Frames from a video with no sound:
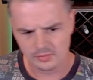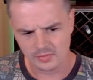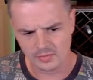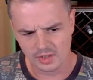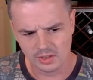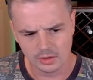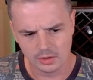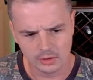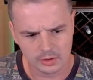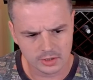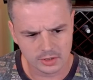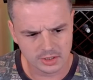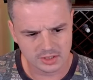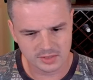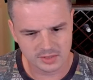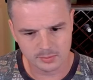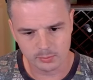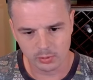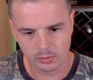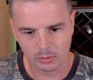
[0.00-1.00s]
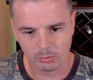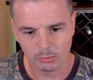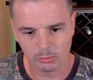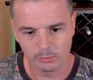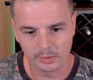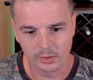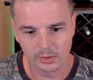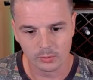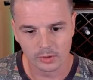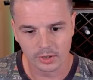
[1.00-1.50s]
Look, it's
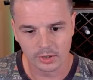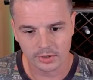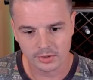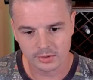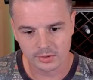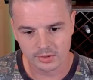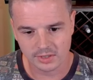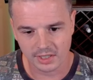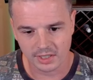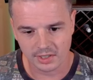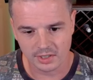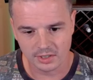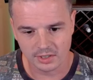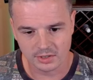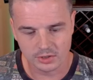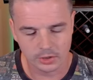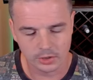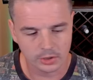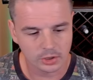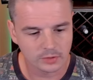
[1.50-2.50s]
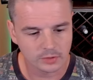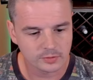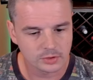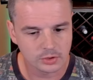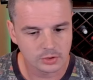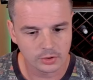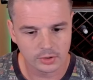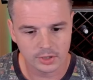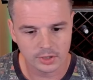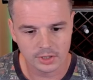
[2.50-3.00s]
probably worth taking a turn off to
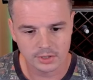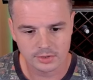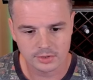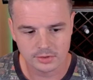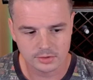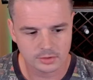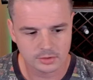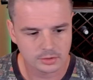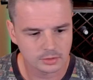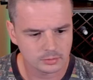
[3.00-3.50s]
do this.